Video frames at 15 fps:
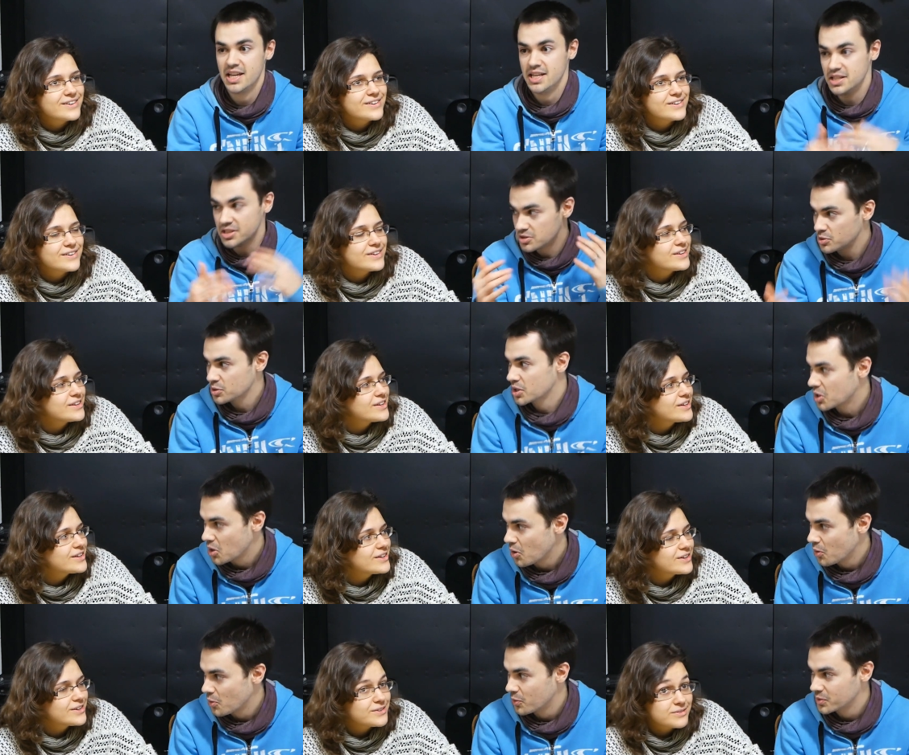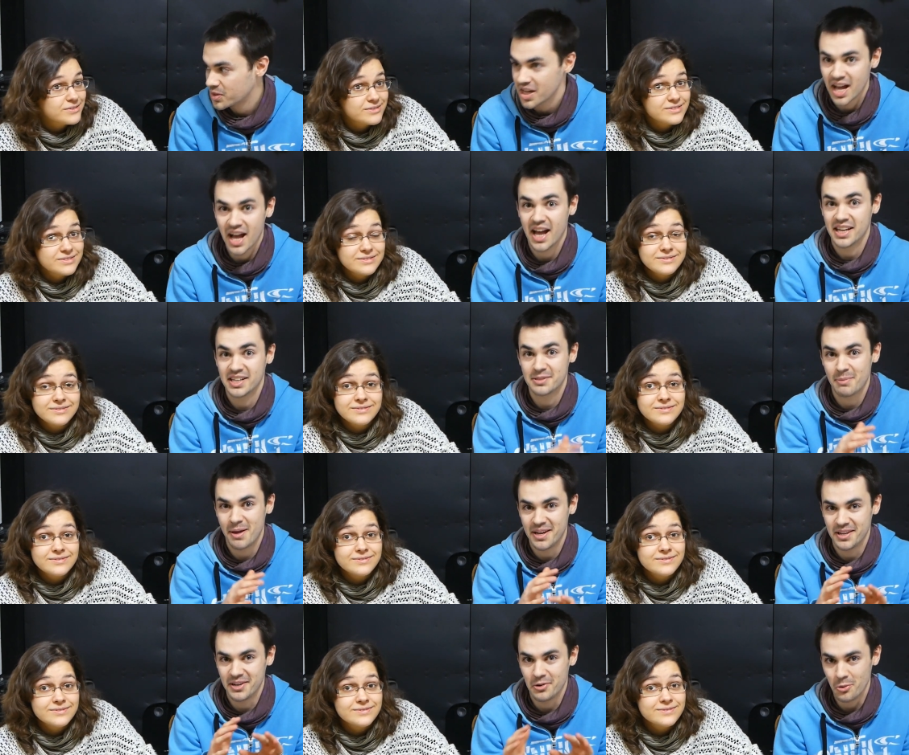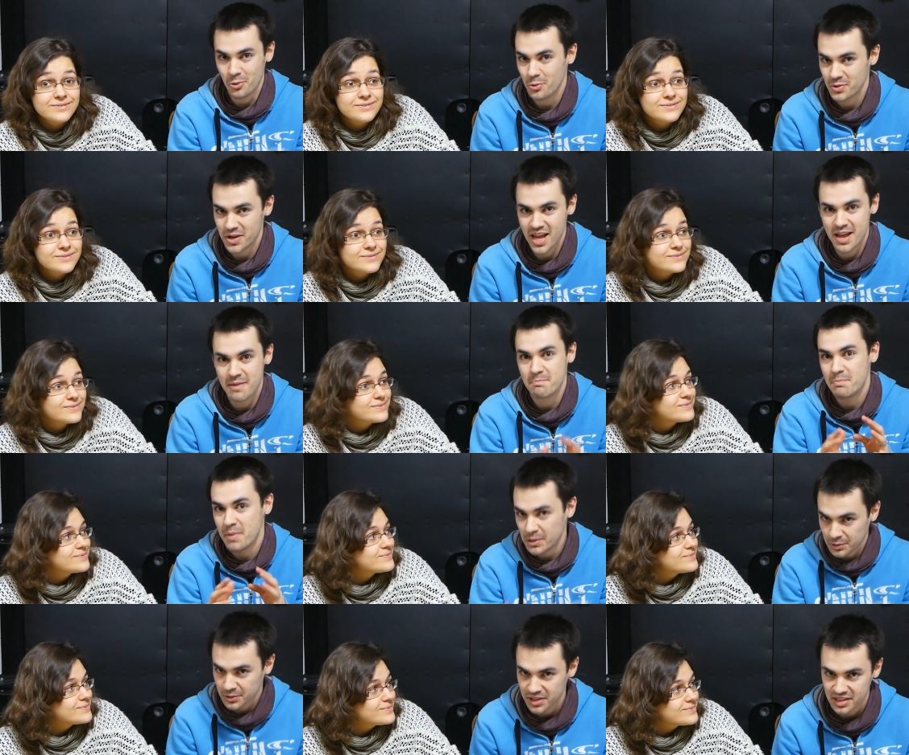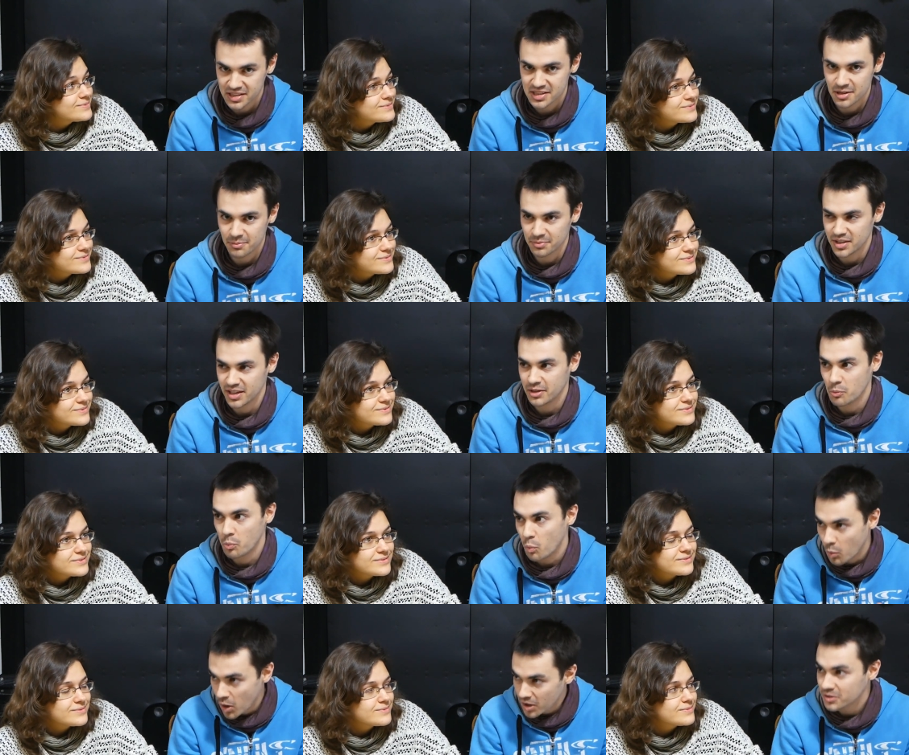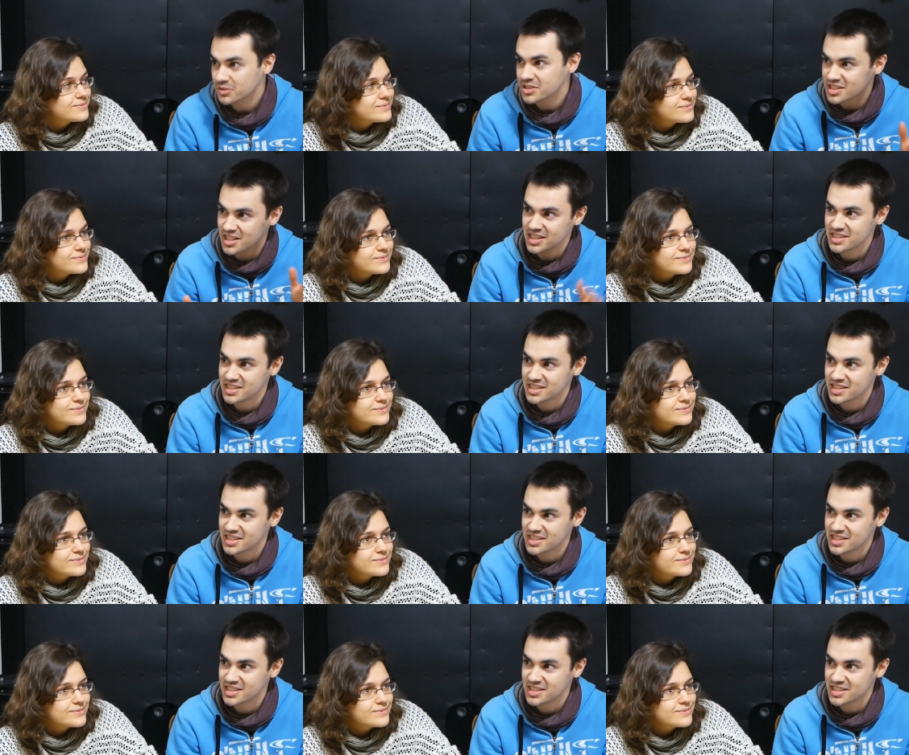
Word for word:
Speaker 1: into the cold and spending all day building something whilst